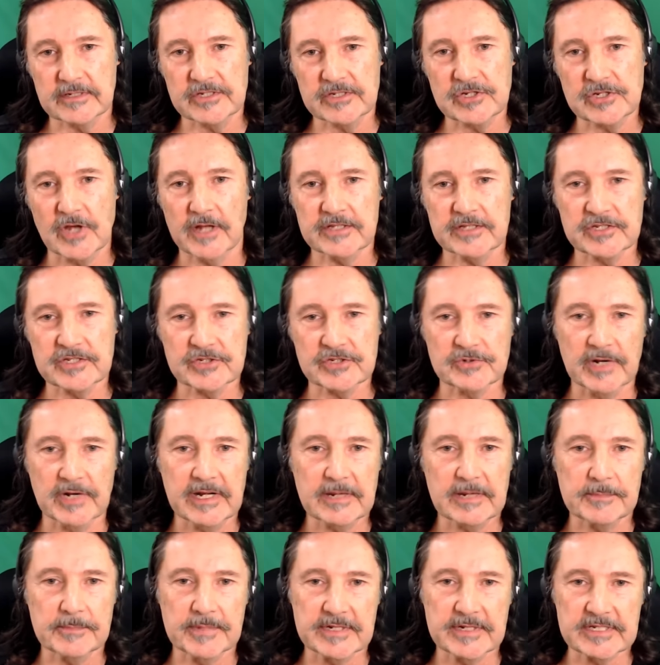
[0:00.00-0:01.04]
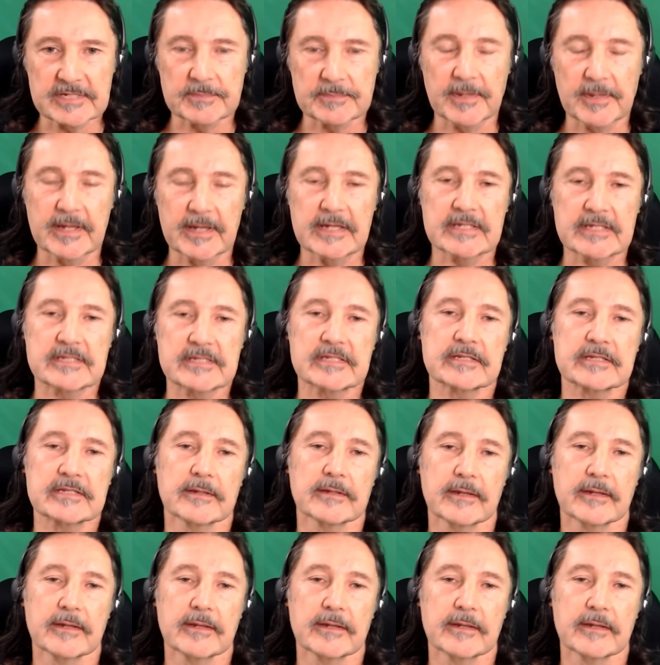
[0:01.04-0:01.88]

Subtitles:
shot straight up into space.